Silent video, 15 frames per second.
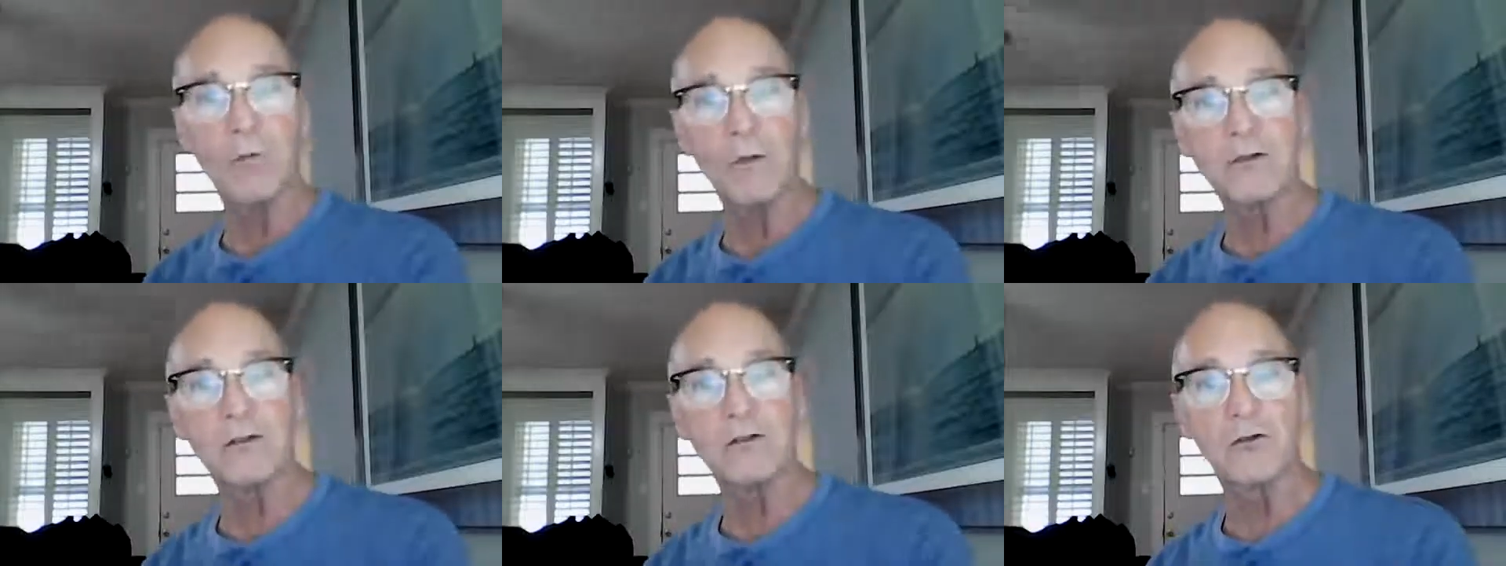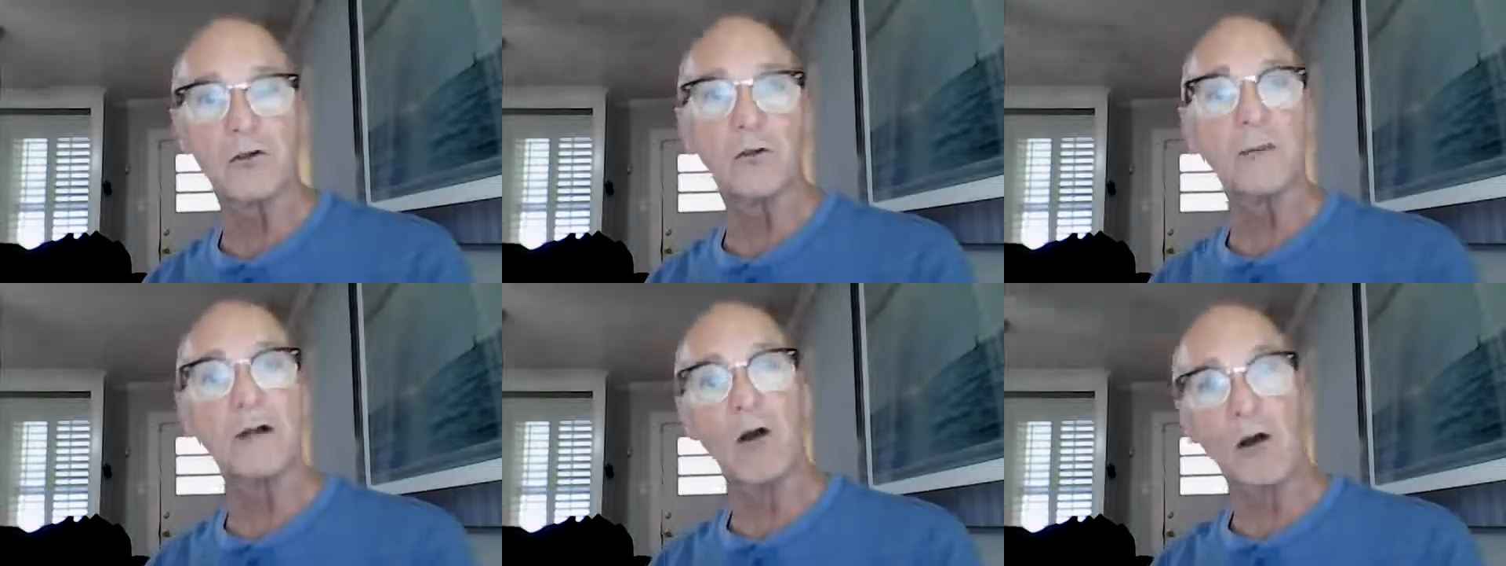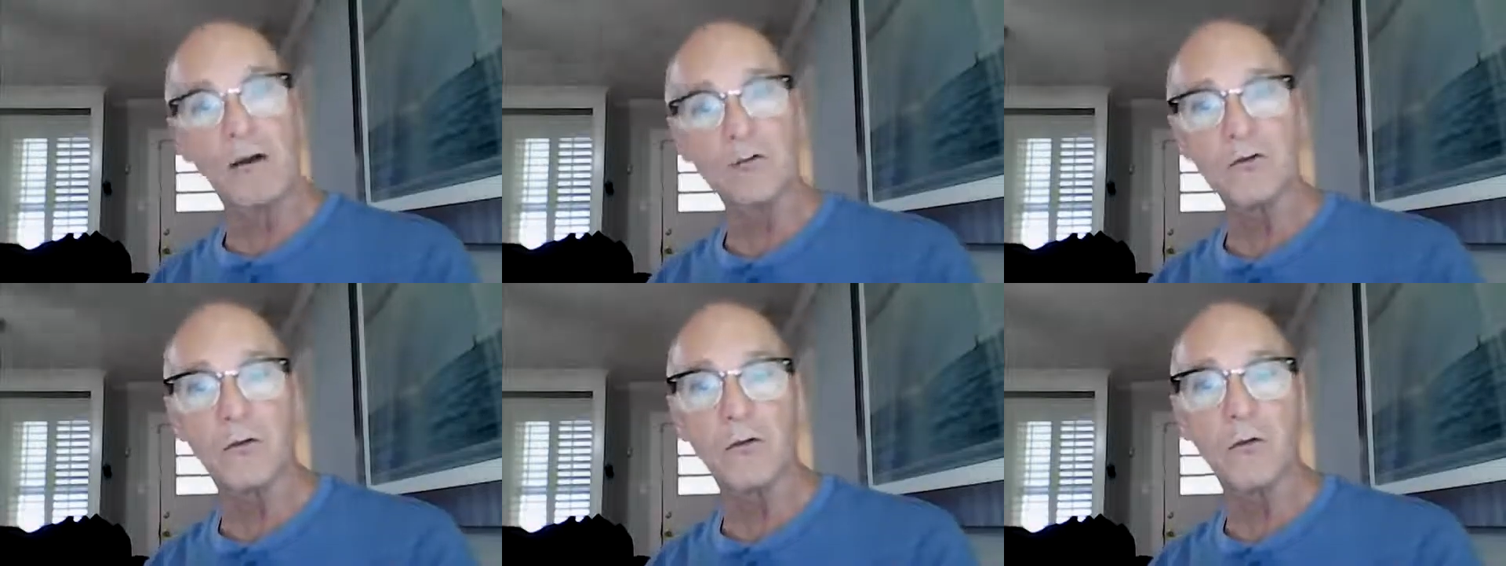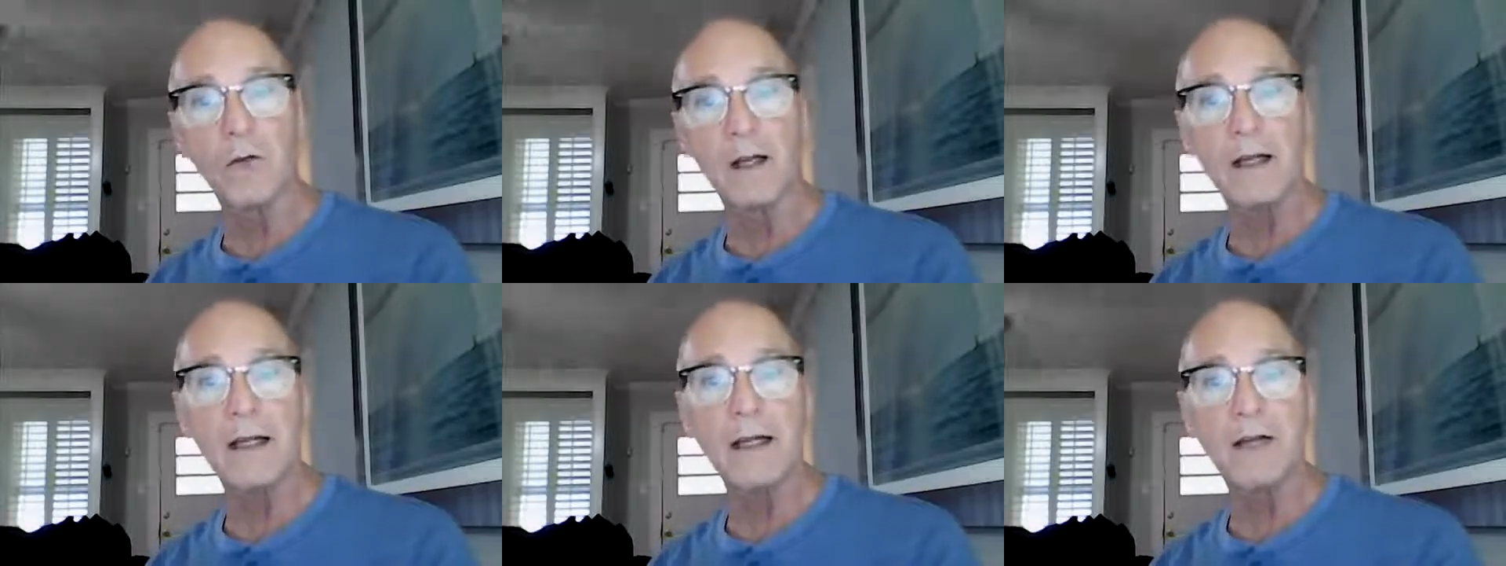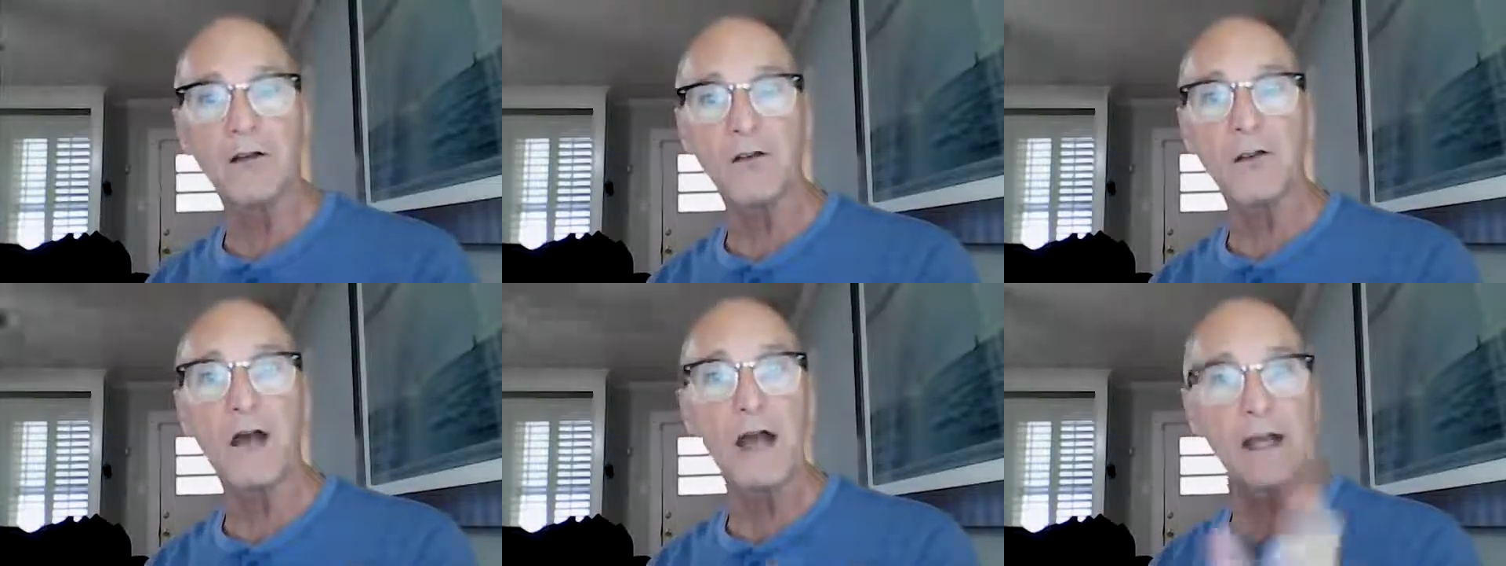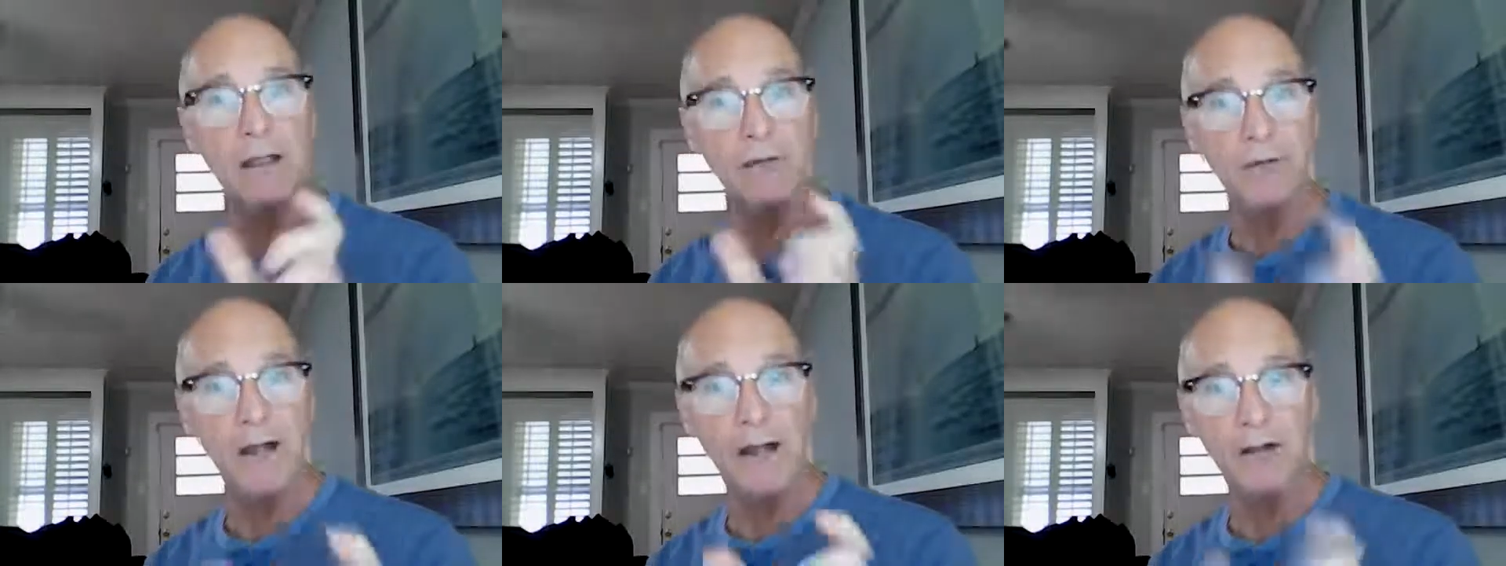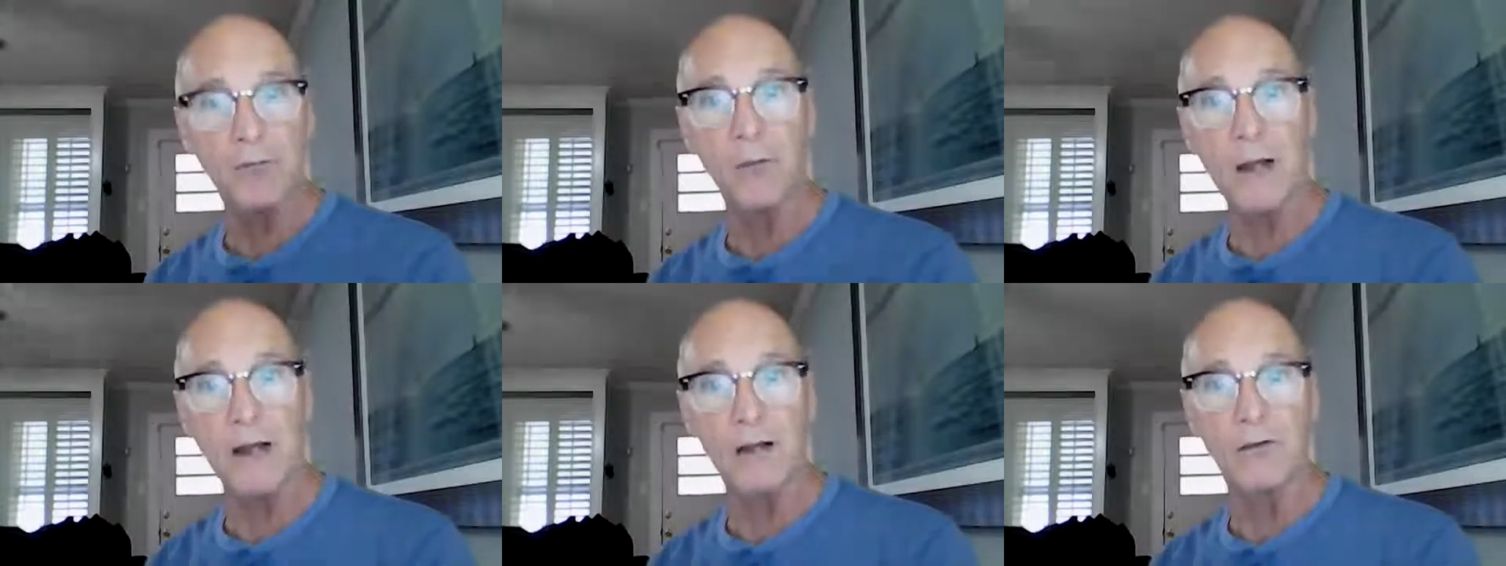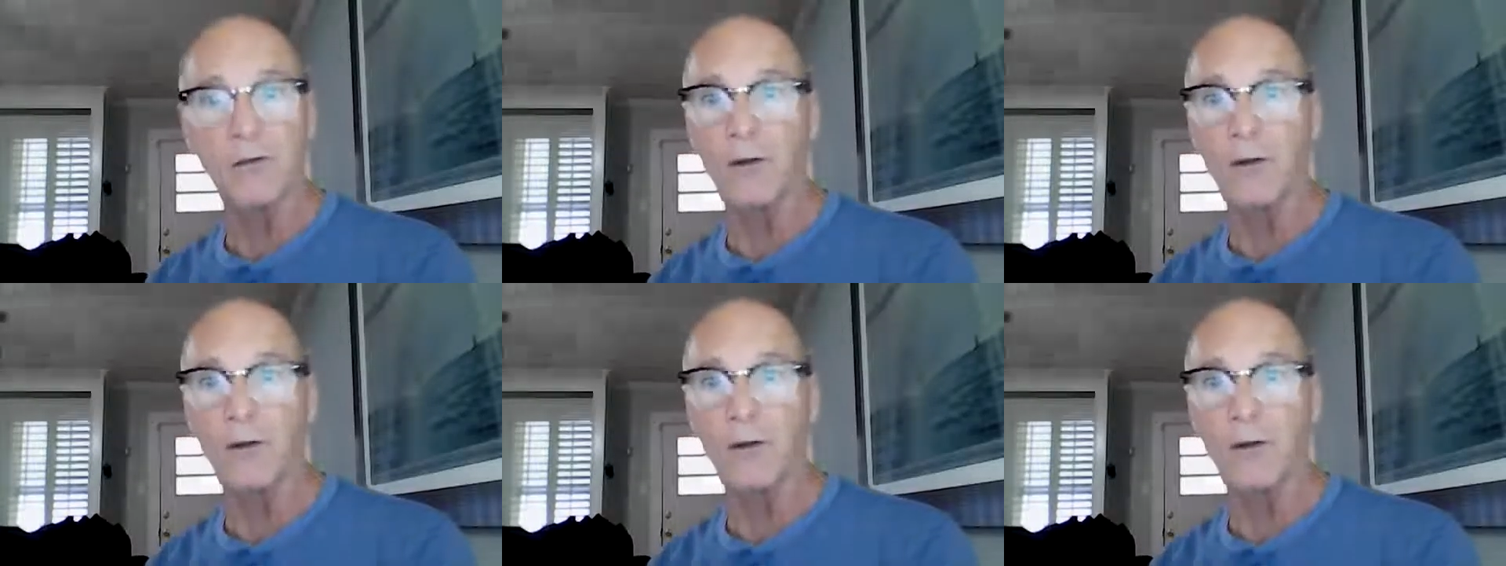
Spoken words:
which is going to be off to the right-hand side of that space.